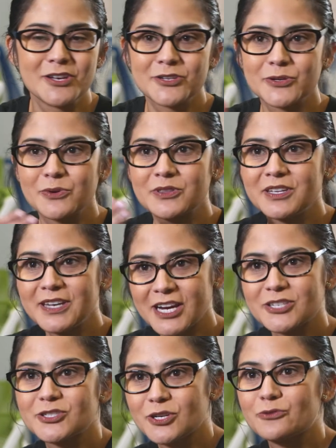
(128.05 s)
to the
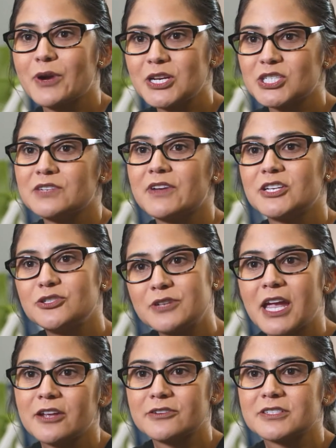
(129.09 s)
next generation of
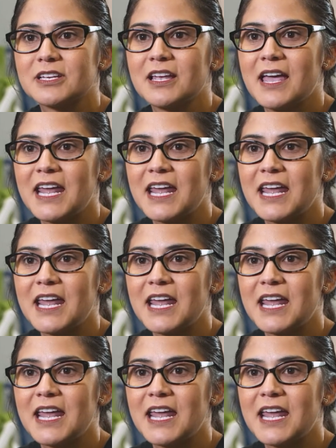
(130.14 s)
educators.